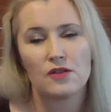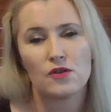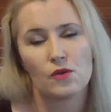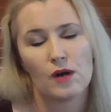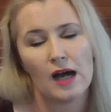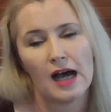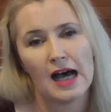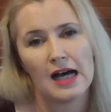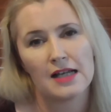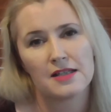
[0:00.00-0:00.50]

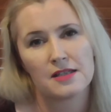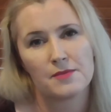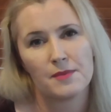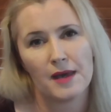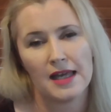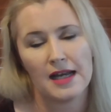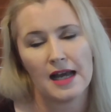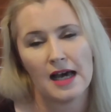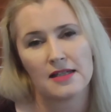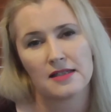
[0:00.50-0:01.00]
grasp
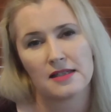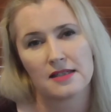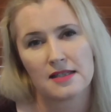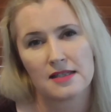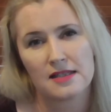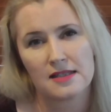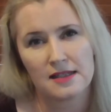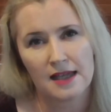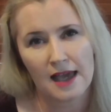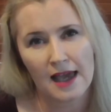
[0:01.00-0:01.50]
and
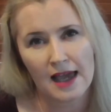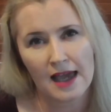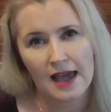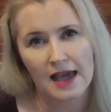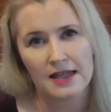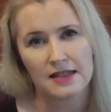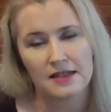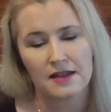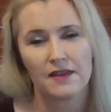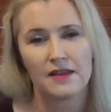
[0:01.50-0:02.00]

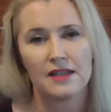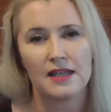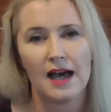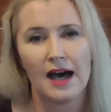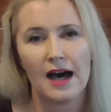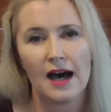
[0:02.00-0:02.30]
understand the